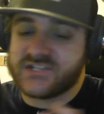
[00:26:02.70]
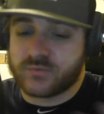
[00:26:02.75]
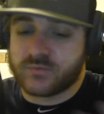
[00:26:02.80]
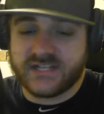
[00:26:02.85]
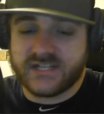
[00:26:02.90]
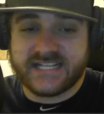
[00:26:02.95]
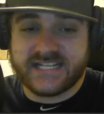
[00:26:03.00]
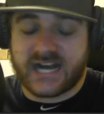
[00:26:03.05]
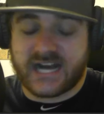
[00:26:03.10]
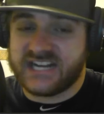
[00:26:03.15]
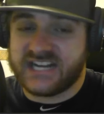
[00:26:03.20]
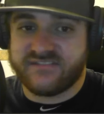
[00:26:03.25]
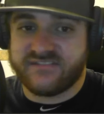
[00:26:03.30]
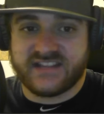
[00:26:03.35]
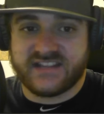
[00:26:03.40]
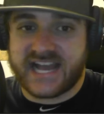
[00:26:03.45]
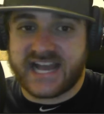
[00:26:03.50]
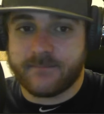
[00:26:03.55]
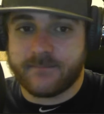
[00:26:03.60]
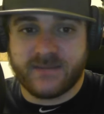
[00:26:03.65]
really not even
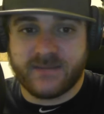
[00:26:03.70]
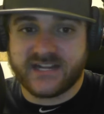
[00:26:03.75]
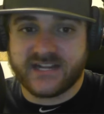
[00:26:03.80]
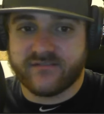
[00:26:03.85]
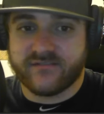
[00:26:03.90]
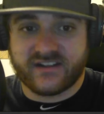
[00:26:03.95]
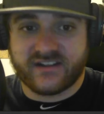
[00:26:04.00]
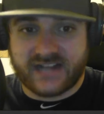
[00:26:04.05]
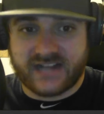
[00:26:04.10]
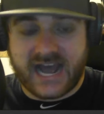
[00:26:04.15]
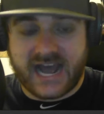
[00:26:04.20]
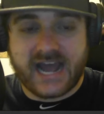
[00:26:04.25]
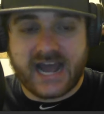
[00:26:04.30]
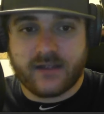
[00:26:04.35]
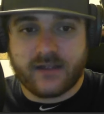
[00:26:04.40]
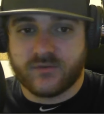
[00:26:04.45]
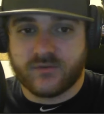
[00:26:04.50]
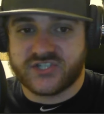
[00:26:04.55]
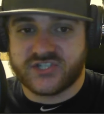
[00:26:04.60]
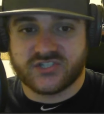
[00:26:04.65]
that big of a guy,
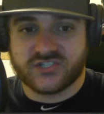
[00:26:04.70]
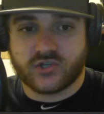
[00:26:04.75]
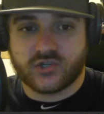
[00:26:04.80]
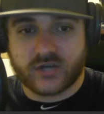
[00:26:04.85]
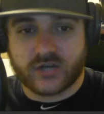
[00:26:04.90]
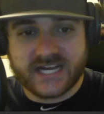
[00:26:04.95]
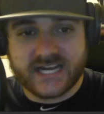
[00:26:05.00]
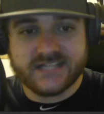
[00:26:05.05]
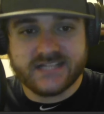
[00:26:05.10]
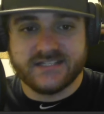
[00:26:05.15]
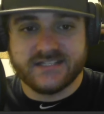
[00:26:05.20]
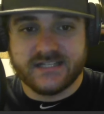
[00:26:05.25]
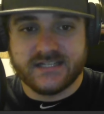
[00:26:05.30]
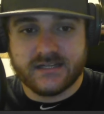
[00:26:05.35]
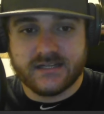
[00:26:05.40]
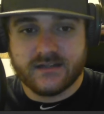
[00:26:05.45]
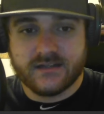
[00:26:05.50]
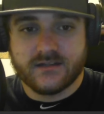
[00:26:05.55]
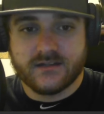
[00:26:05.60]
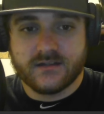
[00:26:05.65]
which is
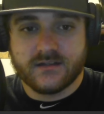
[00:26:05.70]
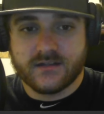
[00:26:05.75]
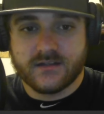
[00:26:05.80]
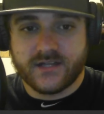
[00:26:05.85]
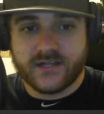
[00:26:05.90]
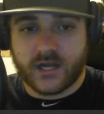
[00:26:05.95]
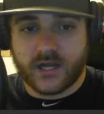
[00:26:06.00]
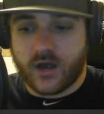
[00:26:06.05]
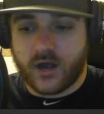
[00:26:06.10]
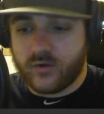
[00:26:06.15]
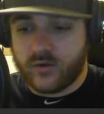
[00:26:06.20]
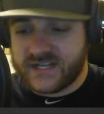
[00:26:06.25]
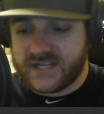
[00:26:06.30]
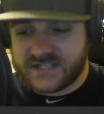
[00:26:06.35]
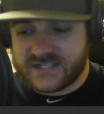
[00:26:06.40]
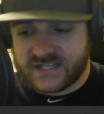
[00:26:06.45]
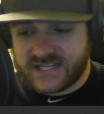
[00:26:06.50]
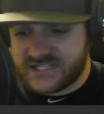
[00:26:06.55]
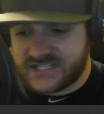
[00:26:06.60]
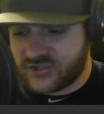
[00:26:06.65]
crazy. You know,
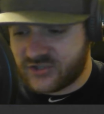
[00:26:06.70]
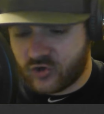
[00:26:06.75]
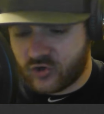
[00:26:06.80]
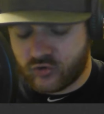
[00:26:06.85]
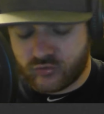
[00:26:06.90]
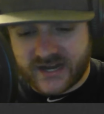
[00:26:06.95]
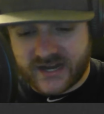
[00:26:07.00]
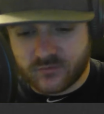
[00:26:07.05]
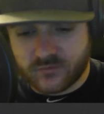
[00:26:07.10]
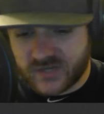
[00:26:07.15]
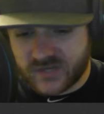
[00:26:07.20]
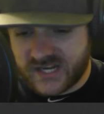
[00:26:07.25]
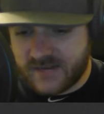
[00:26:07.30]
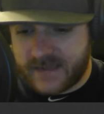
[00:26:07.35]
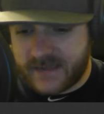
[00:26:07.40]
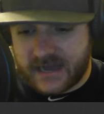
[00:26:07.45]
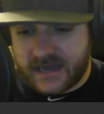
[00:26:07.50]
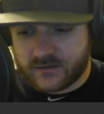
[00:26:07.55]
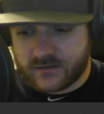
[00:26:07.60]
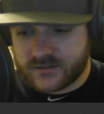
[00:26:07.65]
he's a great
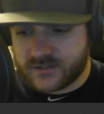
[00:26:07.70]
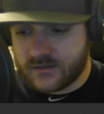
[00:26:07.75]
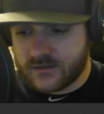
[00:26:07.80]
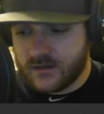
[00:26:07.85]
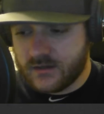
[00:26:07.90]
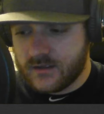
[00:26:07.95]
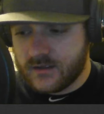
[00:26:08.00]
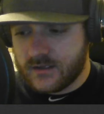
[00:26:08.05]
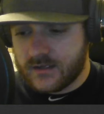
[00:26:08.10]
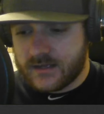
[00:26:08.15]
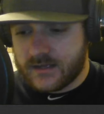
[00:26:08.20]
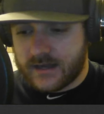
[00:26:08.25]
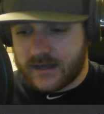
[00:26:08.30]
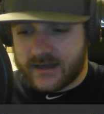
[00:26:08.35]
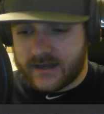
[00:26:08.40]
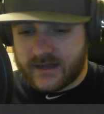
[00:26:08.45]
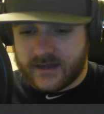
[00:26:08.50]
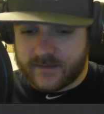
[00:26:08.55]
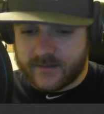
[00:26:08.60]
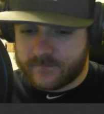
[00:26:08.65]
rebounder.
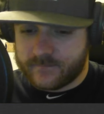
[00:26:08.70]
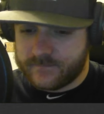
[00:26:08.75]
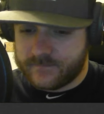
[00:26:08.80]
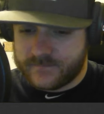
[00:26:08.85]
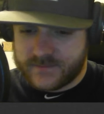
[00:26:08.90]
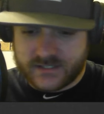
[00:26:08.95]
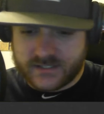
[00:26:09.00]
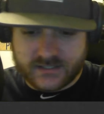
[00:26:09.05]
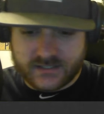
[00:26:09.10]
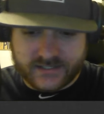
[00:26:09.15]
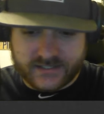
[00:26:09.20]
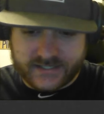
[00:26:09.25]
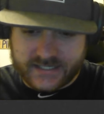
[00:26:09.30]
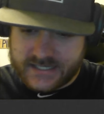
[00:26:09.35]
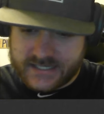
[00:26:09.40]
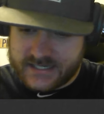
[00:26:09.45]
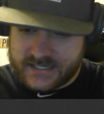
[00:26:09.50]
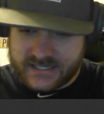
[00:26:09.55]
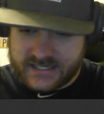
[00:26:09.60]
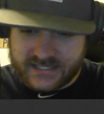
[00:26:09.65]

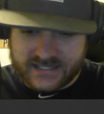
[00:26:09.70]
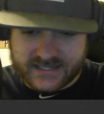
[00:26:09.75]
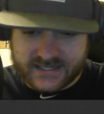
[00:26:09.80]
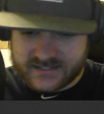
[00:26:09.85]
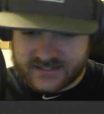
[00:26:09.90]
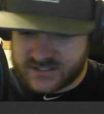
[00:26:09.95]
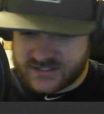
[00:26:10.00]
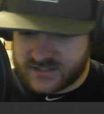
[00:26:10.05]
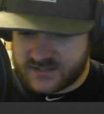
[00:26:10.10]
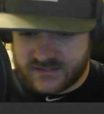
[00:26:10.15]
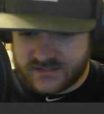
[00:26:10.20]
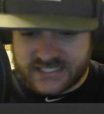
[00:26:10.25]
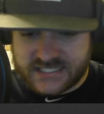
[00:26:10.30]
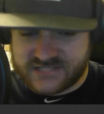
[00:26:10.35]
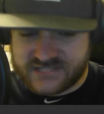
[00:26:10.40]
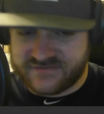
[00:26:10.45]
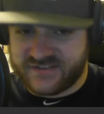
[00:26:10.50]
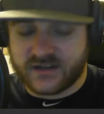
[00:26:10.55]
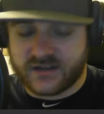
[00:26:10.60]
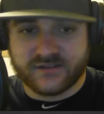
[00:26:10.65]
He's
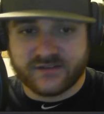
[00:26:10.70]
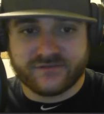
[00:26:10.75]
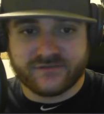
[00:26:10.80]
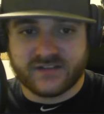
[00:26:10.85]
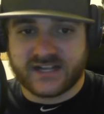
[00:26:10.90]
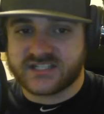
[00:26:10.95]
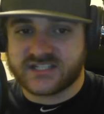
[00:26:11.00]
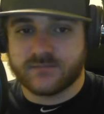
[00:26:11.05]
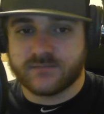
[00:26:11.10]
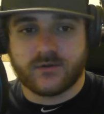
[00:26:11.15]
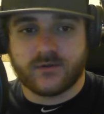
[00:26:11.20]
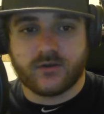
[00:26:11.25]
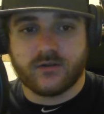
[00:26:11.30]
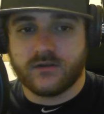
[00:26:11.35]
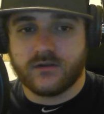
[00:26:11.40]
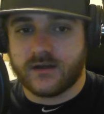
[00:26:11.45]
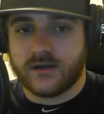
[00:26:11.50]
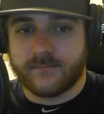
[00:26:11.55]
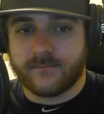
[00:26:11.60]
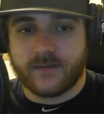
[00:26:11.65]
very
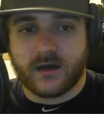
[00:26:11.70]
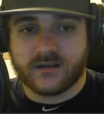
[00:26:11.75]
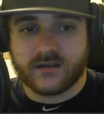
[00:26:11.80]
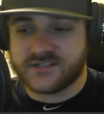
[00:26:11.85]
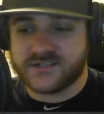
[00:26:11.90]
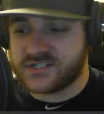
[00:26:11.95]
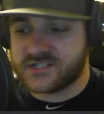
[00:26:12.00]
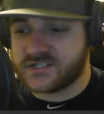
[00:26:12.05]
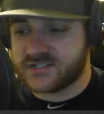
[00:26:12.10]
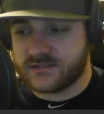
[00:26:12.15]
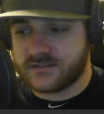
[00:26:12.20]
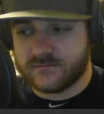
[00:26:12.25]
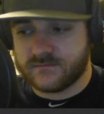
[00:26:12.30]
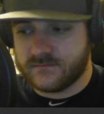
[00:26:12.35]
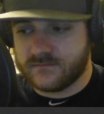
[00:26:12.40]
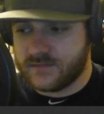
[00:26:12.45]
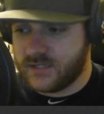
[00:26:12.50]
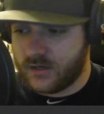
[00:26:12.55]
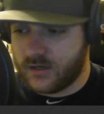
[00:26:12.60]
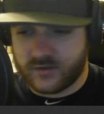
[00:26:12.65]
flexible amongst,
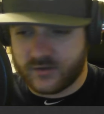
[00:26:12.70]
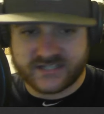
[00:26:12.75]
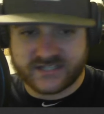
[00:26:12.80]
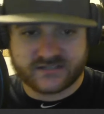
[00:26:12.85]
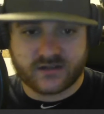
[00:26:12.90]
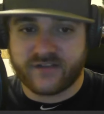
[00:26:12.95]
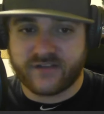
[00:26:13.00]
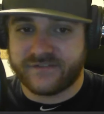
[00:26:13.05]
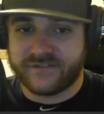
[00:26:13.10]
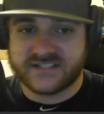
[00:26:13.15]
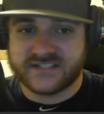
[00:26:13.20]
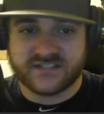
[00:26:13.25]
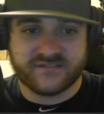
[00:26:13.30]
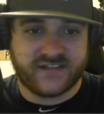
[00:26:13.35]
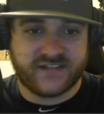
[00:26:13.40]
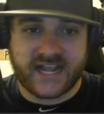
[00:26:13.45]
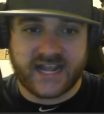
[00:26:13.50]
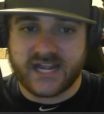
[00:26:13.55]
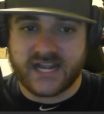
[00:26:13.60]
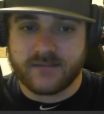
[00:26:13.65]
you know, his offensive
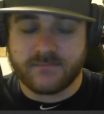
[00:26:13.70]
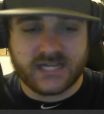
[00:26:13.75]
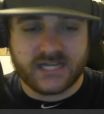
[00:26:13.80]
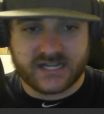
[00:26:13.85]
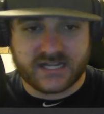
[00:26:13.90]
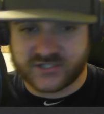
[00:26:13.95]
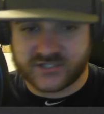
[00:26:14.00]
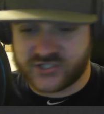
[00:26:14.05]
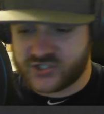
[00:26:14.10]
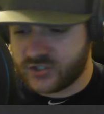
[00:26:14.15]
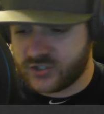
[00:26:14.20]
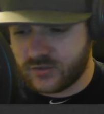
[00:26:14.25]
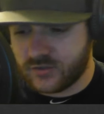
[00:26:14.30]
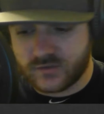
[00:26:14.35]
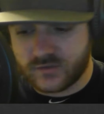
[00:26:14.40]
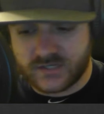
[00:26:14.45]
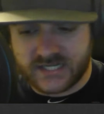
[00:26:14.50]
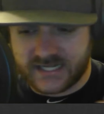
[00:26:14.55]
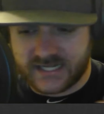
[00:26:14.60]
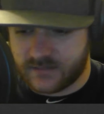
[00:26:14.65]
game. He can shoot,
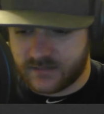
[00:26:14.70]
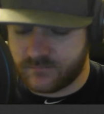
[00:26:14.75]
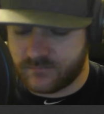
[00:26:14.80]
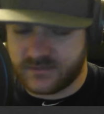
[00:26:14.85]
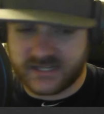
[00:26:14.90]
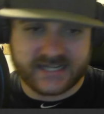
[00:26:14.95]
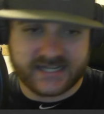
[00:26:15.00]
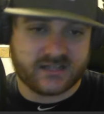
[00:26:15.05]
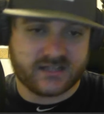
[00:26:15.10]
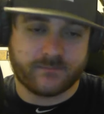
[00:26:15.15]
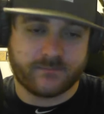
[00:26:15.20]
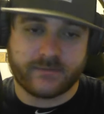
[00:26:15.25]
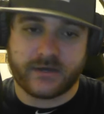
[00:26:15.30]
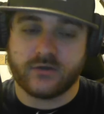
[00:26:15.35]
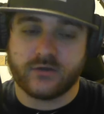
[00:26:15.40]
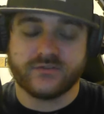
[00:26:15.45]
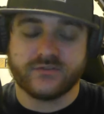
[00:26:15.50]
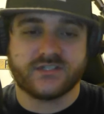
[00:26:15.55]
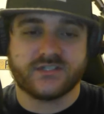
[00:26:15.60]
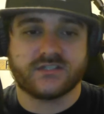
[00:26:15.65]
he can play in the
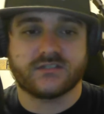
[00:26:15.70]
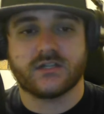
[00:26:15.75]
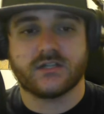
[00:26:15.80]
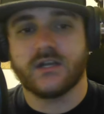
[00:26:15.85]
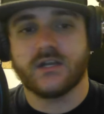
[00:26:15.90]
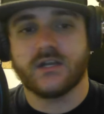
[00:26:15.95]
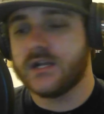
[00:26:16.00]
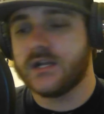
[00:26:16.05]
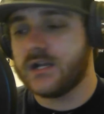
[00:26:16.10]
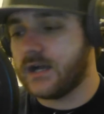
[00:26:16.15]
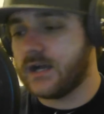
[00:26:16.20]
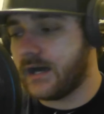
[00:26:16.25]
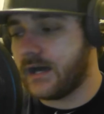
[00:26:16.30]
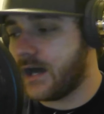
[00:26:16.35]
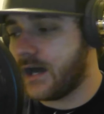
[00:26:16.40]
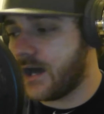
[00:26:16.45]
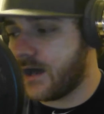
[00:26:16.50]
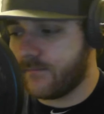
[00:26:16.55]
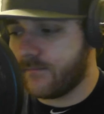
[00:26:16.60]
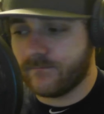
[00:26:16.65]
post.
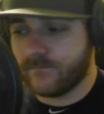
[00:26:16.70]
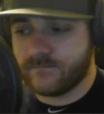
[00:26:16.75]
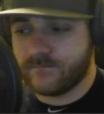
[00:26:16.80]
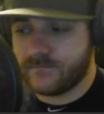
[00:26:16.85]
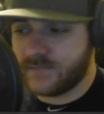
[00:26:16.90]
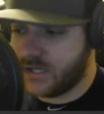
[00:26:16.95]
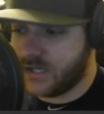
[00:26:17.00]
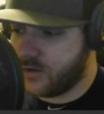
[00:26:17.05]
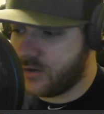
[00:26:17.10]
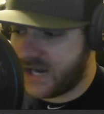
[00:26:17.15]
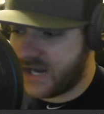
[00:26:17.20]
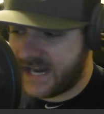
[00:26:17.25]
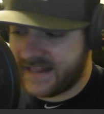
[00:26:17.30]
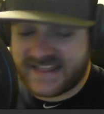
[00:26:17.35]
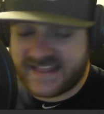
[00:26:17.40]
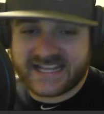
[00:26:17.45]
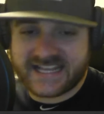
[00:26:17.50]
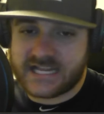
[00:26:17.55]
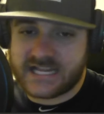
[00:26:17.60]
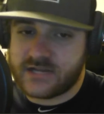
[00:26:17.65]
You know, I
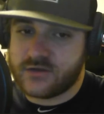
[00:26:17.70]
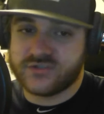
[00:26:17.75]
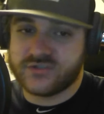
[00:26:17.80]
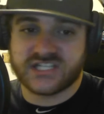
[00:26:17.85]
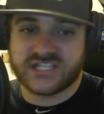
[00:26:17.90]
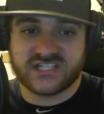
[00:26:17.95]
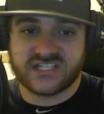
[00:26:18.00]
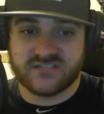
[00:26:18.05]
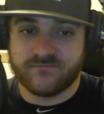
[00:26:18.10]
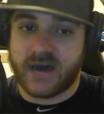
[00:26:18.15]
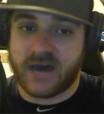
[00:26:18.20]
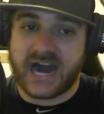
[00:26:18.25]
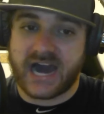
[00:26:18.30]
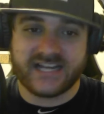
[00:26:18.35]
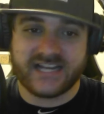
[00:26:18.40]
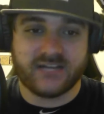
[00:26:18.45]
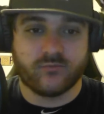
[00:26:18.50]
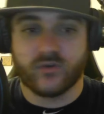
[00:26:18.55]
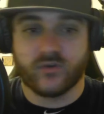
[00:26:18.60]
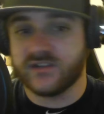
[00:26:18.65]
think he uses his
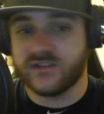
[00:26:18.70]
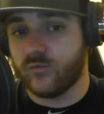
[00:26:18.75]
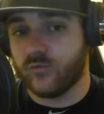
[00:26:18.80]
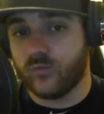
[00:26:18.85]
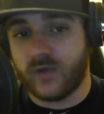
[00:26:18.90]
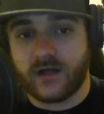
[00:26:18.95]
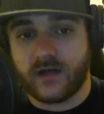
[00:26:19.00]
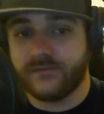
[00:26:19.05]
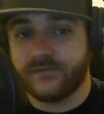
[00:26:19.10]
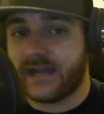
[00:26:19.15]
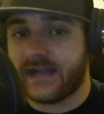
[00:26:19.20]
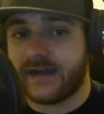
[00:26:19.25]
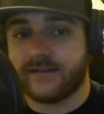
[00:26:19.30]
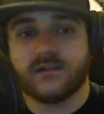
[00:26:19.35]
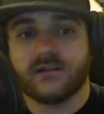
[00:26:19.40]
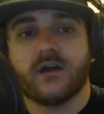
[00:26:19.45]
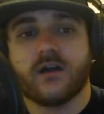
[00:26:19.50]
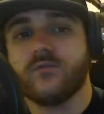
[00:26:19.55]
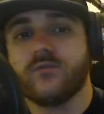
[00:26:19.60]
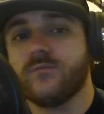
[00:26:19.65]
body really well down
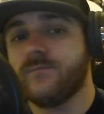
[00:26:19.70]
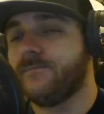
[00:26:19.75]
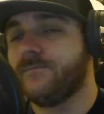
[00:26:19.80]
low.